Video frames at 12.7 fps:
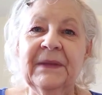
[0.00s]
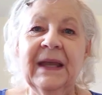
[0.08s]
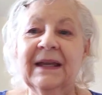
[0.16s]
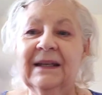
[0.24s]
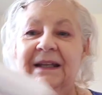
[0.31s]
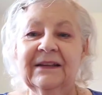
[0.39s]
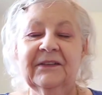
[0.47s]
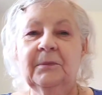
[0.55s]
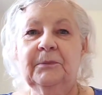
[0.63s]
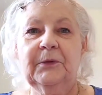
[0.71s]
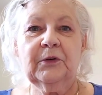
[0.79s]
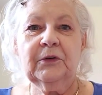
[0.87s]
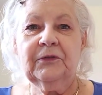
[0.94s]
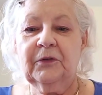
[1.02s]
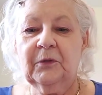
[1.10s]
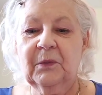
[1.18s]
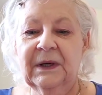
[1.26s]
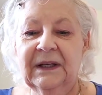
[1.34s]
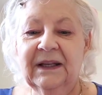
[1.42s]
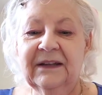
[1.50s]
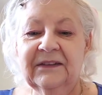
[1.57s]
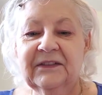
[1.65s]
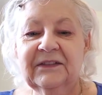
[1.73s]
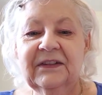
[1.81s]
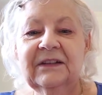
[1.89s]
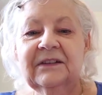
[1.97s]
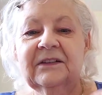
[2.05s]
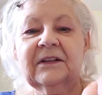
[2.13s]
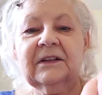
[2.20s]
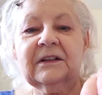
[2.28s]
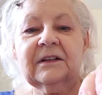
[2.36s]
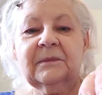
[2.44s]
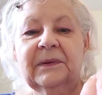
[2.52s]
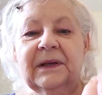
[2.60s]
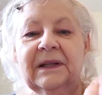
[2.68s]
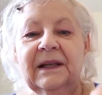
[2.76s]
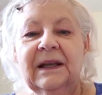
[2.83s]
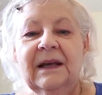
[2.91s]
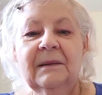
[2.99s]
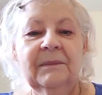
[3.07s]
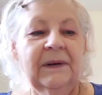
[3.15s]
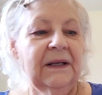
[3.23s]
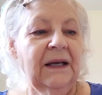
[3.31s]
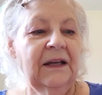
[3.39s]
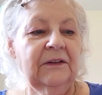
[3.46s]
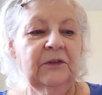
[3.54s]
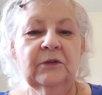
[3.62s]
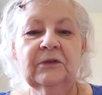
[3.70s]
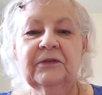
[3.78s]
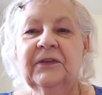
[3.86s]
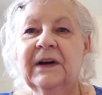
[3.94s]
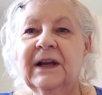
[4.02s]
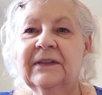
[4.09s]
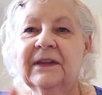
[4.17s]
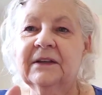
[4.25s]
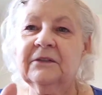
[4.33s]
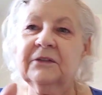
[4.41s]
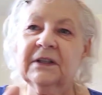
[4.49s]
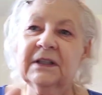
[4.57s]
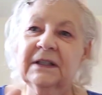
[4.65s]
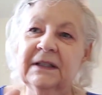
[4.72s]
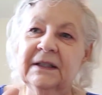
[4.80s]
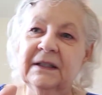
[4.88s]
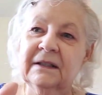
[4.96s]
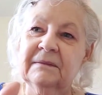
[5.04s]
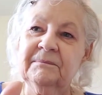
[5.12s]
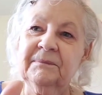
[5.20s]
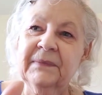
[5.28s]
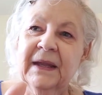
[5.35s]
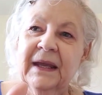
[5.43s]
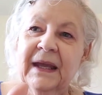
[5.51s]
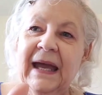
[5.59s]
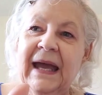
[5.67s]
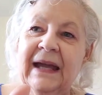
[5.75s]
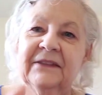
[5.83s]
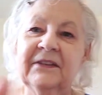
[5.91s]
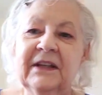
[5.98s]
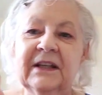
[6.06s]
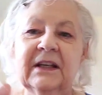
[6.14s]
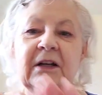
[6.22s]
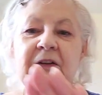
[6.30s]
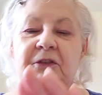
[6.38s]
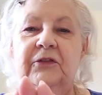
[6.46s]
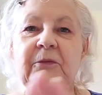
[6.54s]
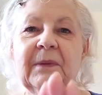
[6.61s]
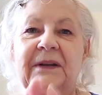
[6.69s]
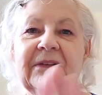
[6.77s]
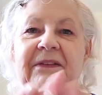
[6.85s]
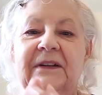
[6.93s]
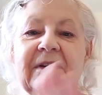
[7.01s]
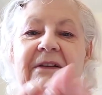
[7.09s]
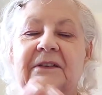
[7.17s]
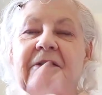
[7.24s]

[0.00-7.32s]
And it's a beautiful one. It's tinted a little bit, but I don't find that it really adds any color to my skin.